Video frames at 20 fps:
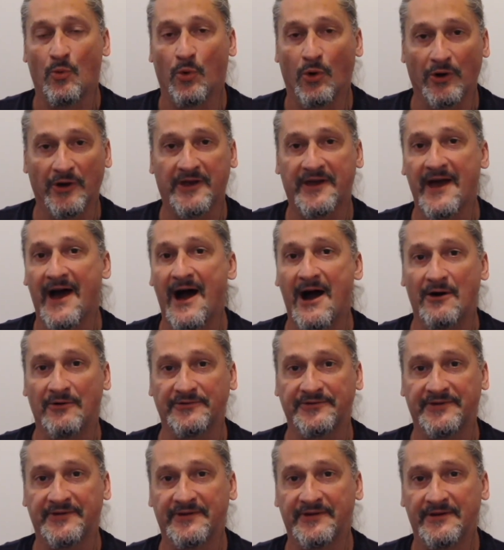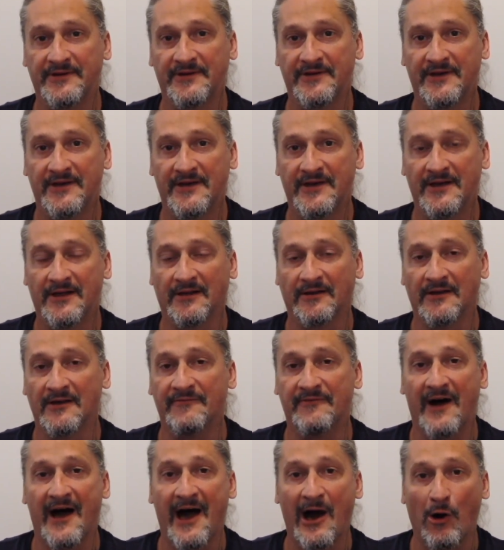Work out
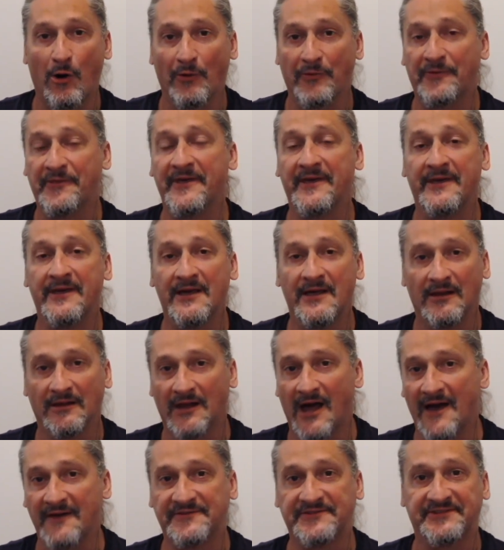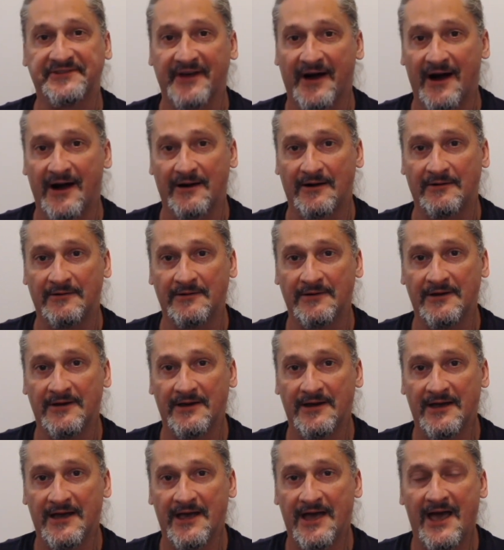live a healthy lifestyle.
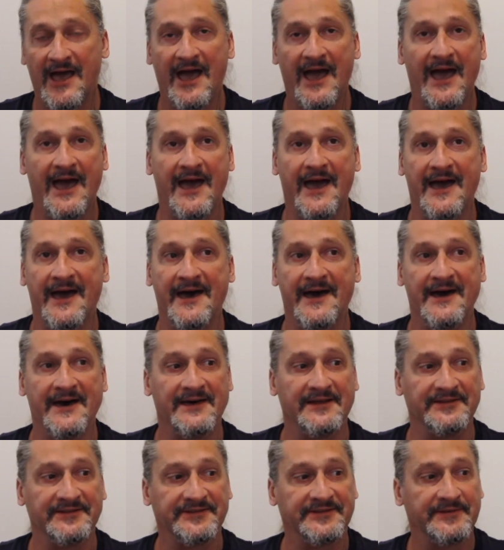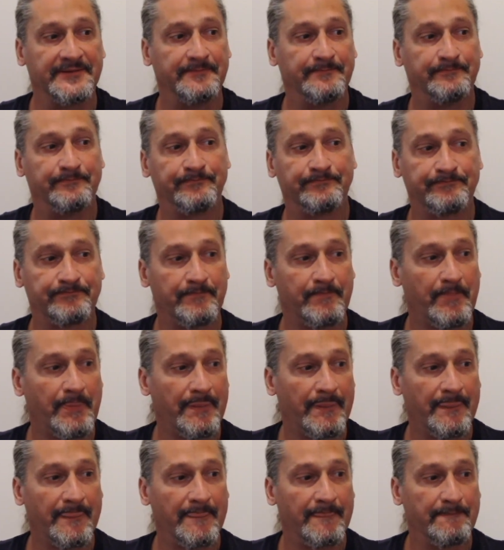And
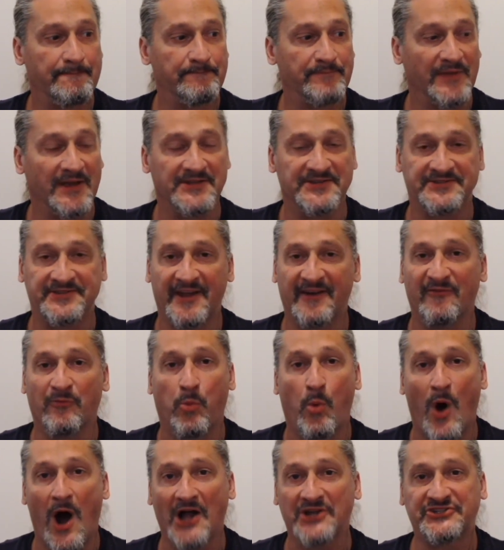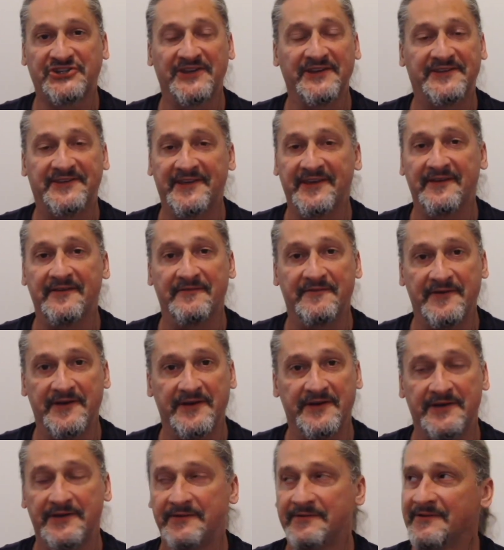instead of watching
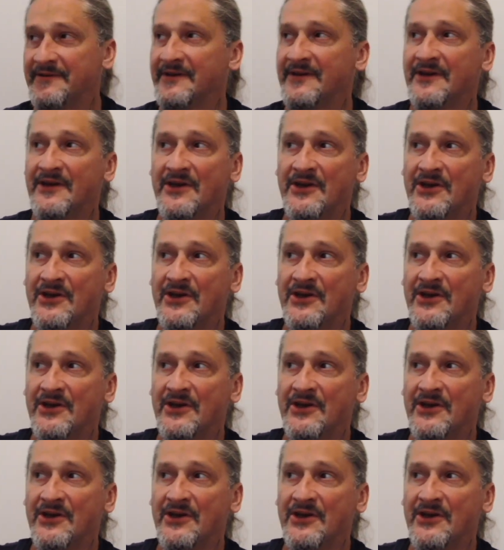TV,